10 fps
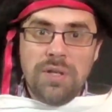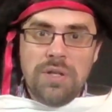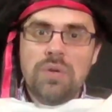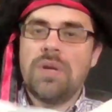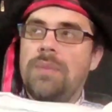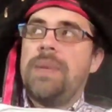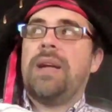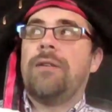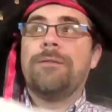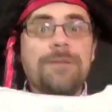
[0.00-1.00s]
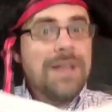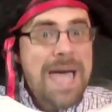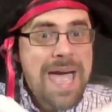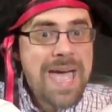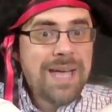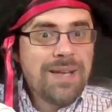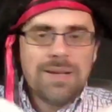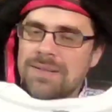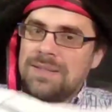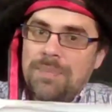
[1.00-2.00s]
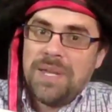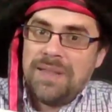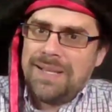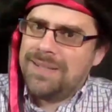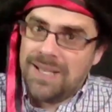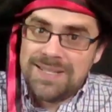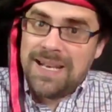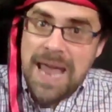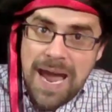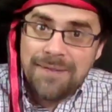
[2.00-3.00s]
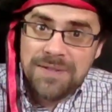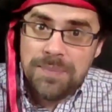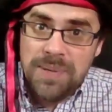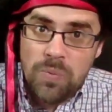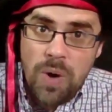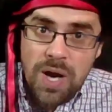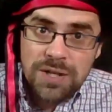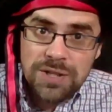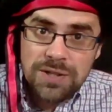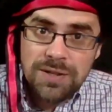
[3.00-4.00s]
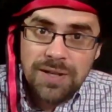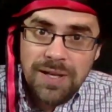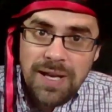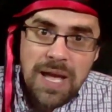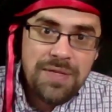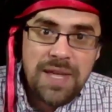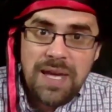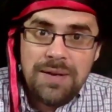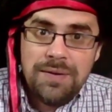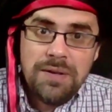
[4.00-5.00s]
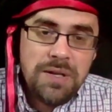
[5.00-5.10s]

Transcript: you could make a flag, something that doesn't have to be washed. And then,